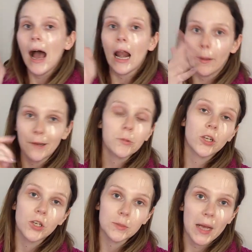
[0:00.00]
And I am
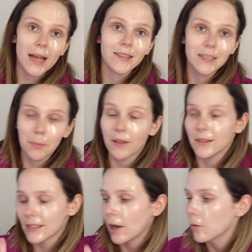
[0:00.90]
going to use my hands to
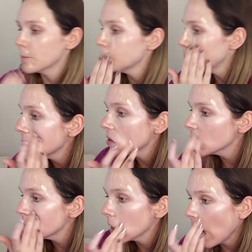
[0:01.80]
blend this out. So it
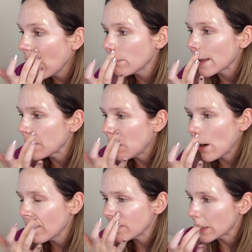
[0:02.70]
does have like
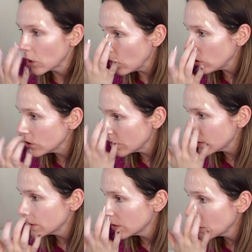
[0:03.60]
more of a
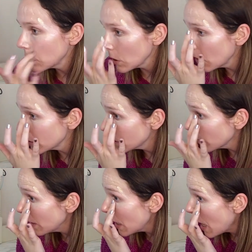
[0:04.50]
golden glow
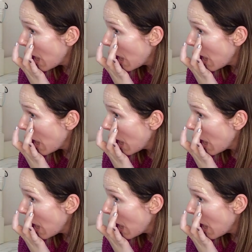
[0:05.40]
to it.